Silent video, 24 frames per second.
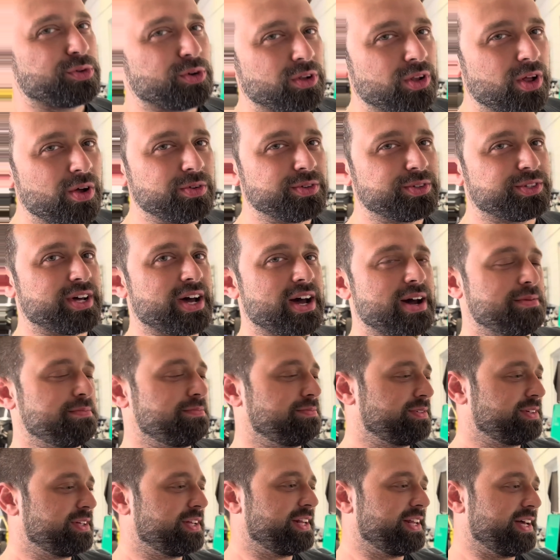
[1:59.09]
a long time,
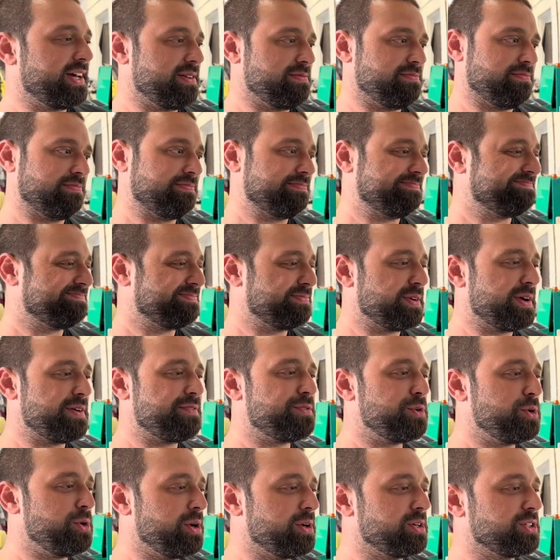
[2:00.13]
and then a
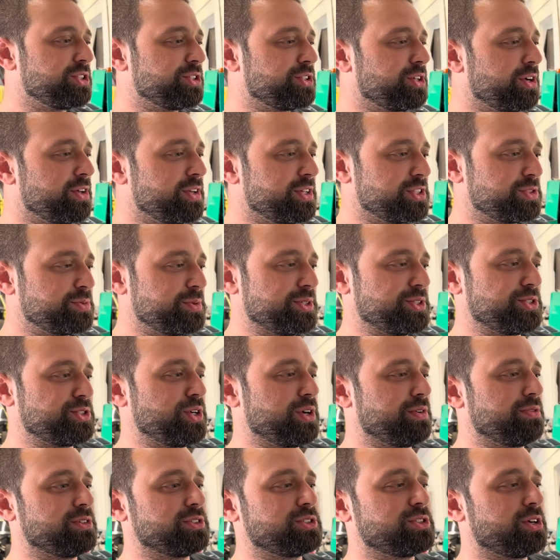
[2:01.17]
few years ago they switched
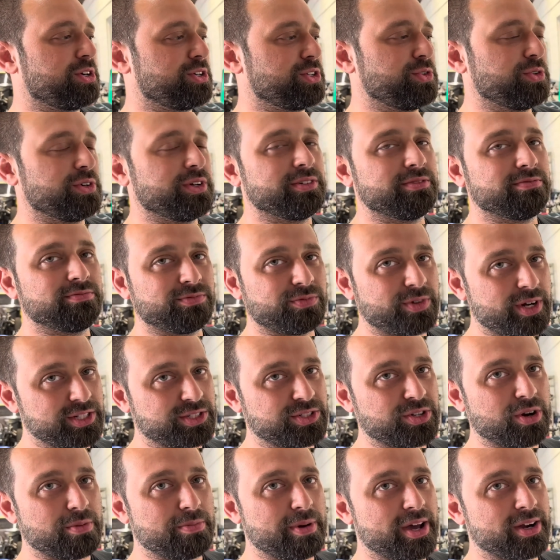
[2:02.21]
over and started doing race
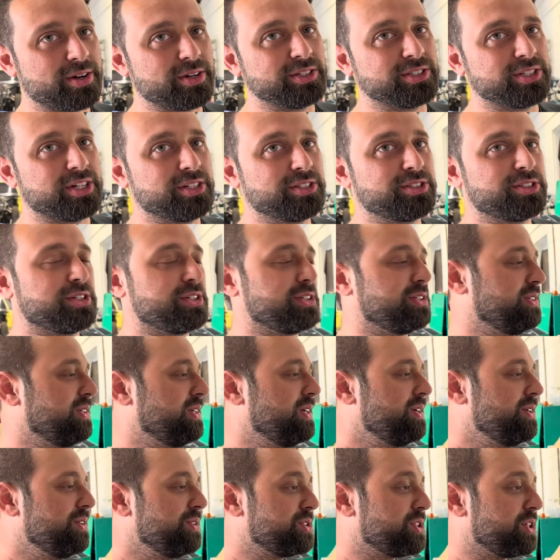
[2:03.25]
car batteries also.
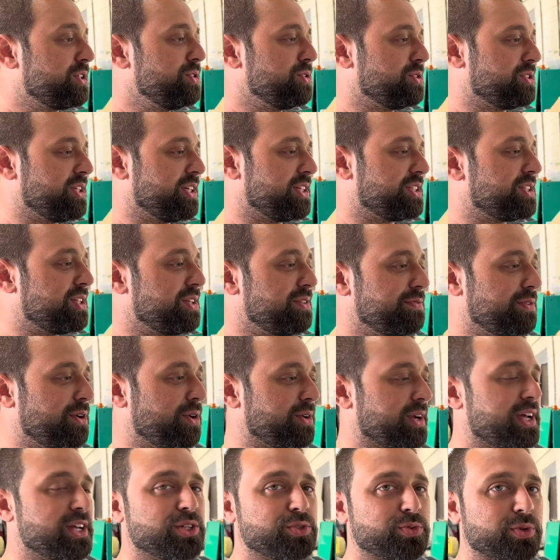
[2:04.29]
So they do 16 volt
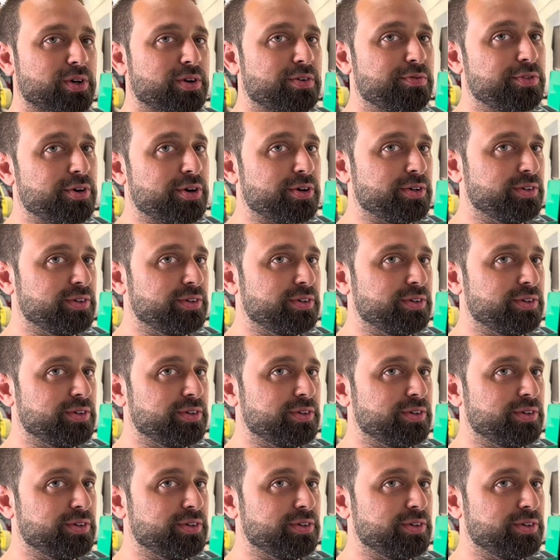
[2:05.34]
and 12 volt.